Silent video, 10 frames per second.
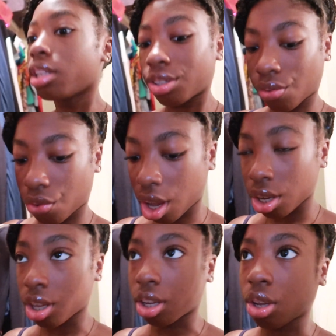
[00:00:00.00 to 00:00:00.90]
need to
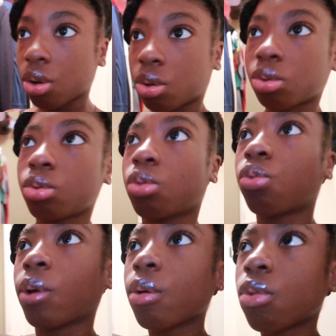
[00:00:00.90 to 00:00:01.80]
find a little
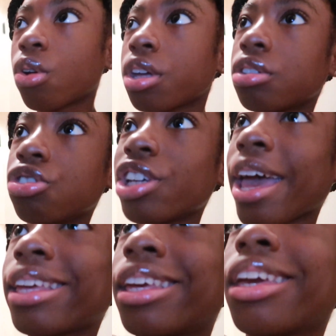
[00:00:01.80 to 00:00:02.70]
throw-on
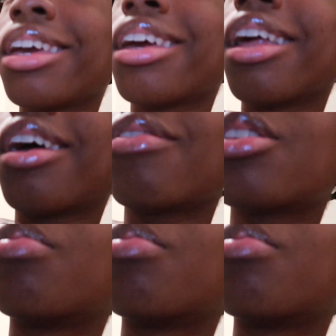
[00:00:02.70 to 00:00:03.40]
jacket, and I have this